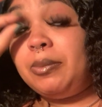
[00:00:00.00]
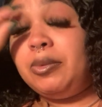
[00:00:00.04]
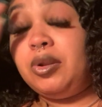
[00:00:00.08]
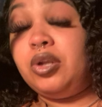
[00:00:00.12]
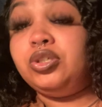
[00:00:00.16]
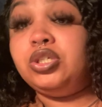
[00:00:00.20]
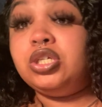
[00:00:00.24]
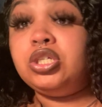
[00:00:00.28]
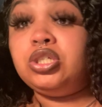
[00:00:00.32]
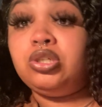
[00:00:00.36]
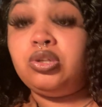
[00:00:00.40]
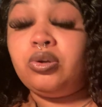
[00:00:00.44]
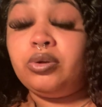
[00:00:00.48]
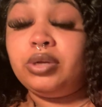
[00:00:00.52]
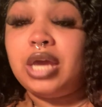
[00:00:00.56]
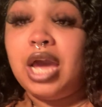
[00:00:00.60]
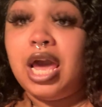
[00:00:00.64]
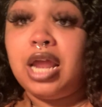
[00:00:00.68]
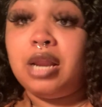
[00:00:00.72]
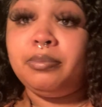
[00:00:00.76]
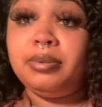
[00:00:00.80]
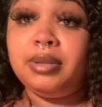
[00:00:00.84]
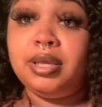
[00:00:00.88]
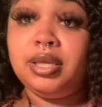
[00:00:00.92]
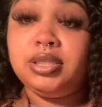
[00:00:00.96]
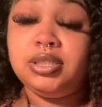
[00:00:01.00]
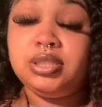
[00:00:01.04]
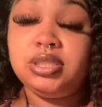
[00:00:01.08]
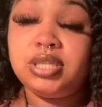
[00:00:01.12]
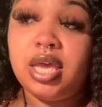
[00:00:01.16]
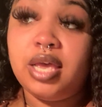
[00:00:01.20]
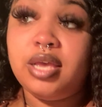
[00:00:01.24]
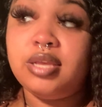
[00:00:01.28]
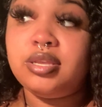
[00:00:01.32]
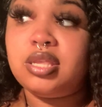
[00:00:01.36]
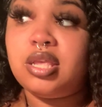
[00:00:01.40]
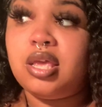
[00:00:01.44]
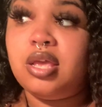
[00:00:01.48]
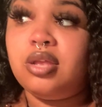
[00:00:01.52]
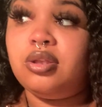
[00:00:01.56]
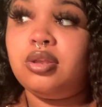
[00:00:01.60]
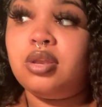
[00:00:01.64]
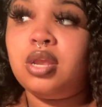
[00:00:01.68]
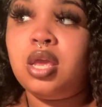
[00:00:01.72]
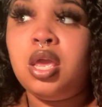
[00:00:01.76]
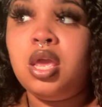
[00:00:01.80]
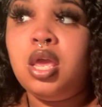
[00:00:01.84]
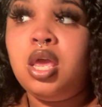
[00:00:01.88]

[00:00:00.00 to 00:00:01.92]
They're just learning how to play chess, and